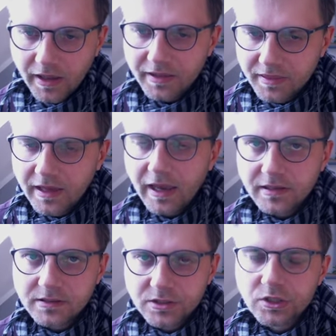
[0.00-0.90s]
at the
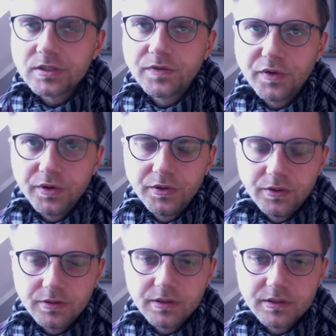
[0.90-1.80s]
end, just for
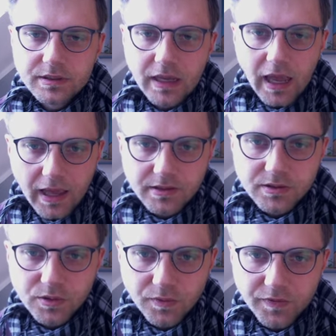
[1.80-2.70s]
you, these end
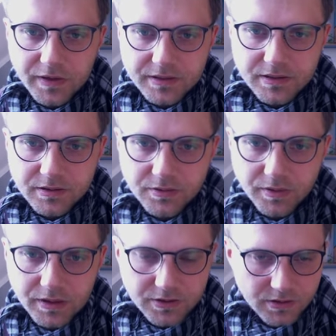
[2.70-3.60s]
surface
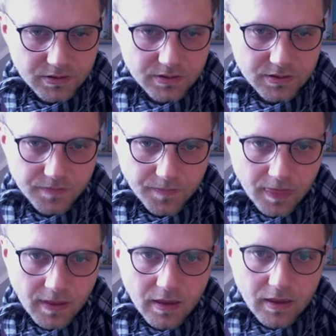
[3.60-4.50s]
iterations
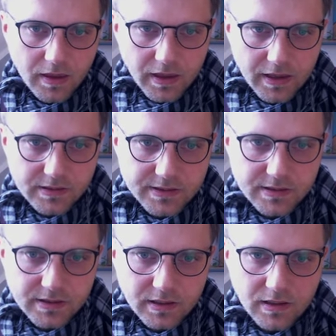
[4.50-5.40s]

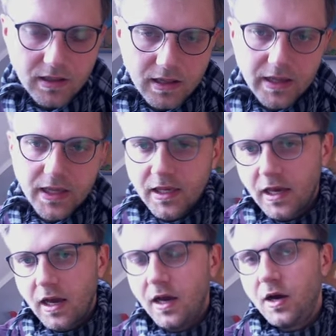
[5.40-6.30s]
is like
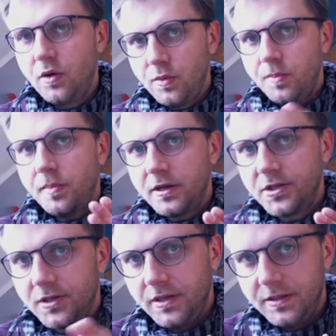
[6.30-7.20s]
how
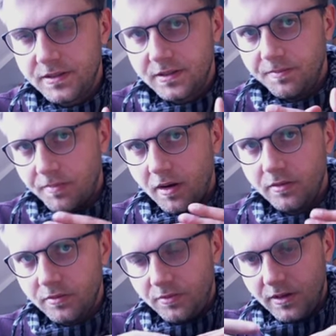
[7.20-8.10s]
much is the
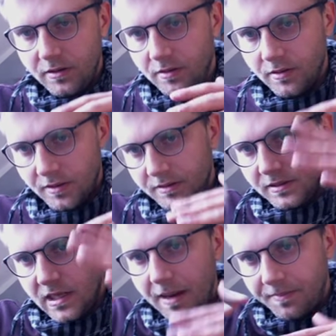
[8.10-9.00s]
boundary or the
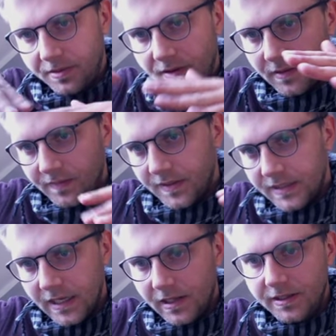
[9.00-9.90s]
snapped
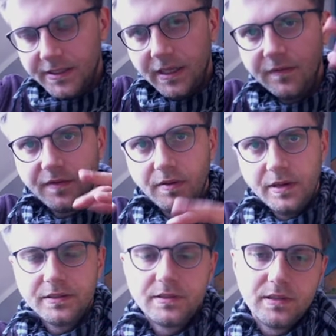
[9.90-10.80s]
cells
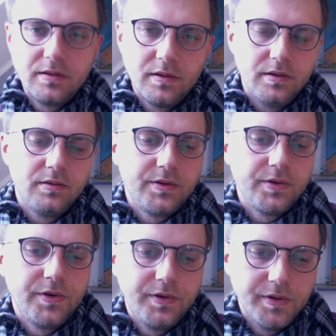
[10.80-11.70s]
influencing the
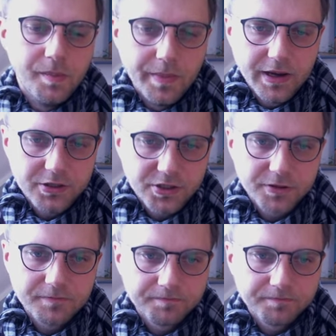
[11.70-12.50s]
internal mesh.